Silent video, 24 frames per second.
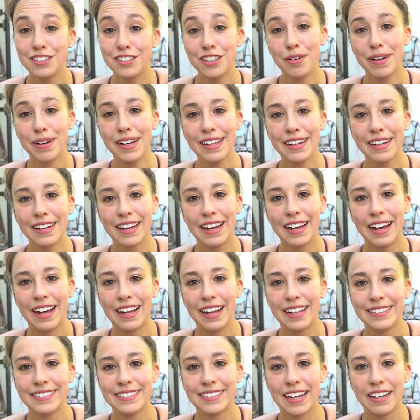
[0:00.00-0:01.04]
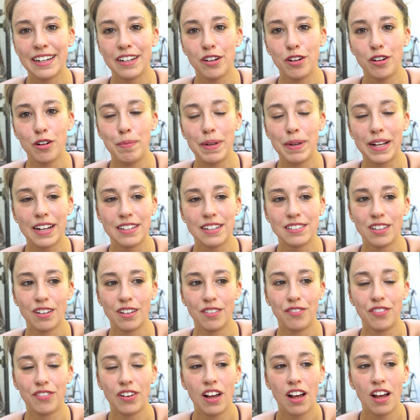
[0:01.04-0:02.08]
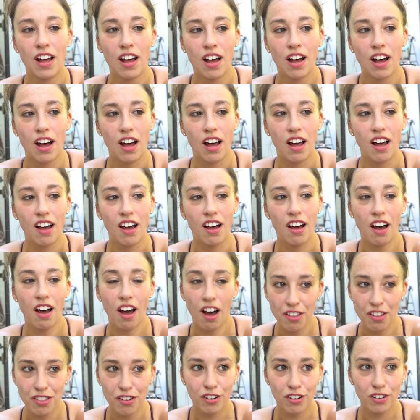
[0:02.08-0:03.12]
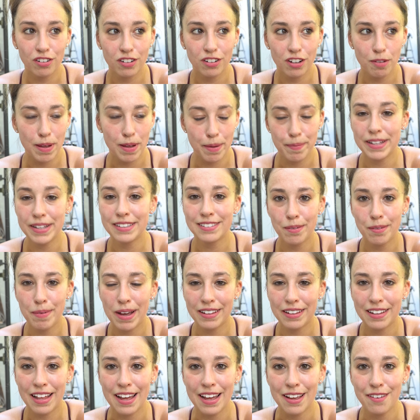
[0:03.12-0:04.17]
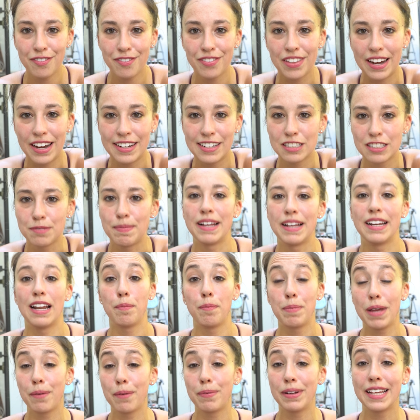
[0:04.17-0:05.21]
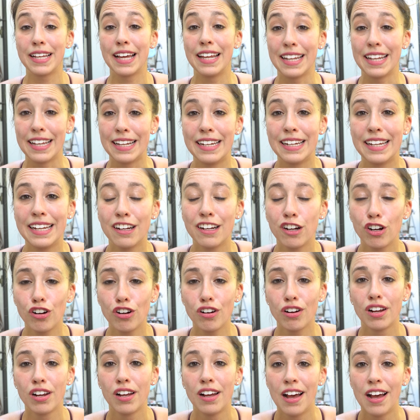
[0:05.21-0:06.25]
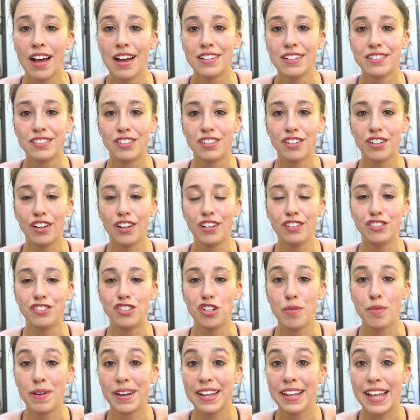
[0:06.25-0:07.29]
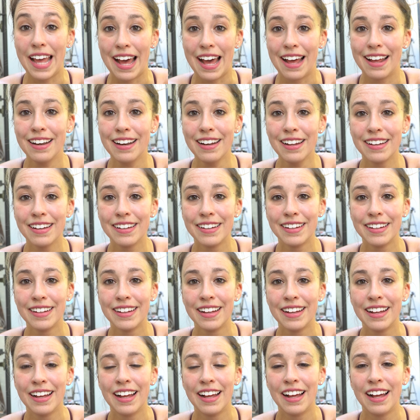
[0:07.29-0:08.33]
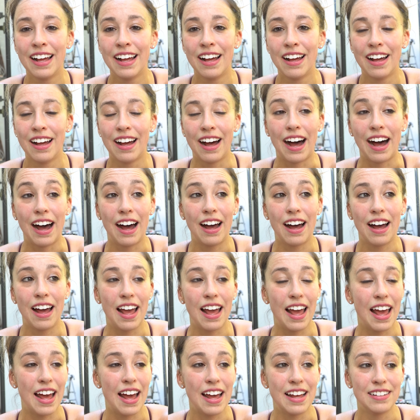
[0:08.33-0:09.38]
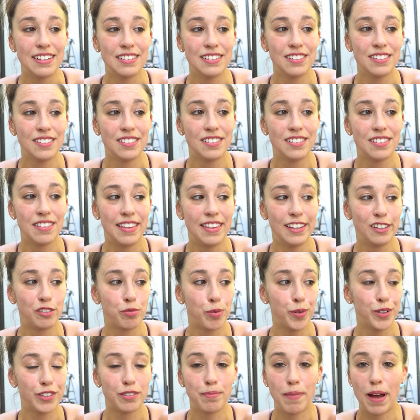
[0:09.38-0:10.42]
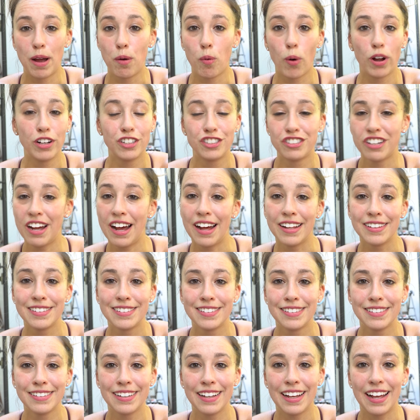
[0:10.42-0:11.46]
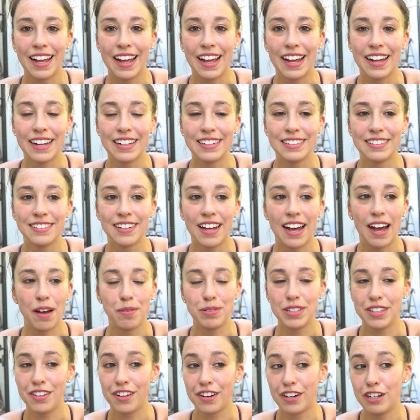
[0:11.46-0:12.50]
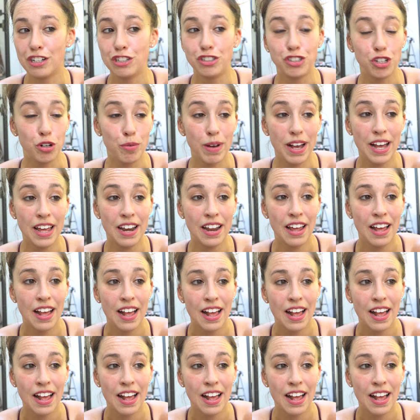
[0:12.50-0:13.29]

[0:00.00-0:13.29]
to do it, and I knew because of other commitments in my life that I just might not be able to get in here to do it again. And this was my one shot, and I was either going to do it